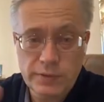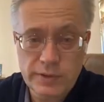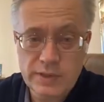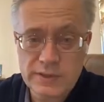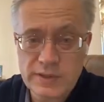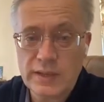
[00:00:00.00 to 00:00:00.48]

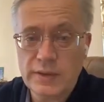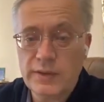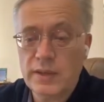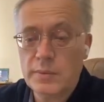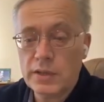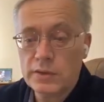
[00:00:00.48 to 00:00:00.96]
the second
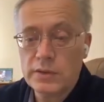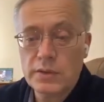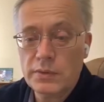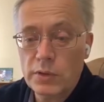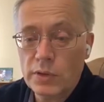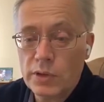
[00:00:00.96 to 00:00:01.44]
theme,
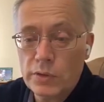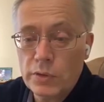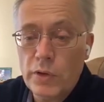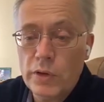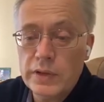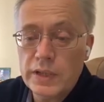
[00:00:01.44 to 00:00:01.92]
you
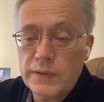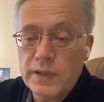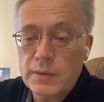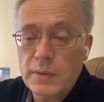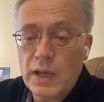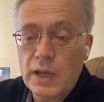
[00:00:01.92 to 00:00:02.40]
hold that
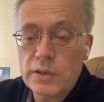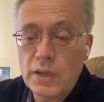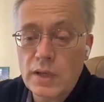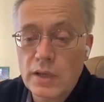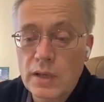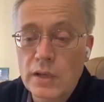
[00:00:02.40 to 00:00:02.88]

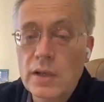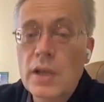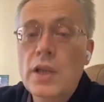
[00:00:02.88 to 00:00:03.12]
fermata,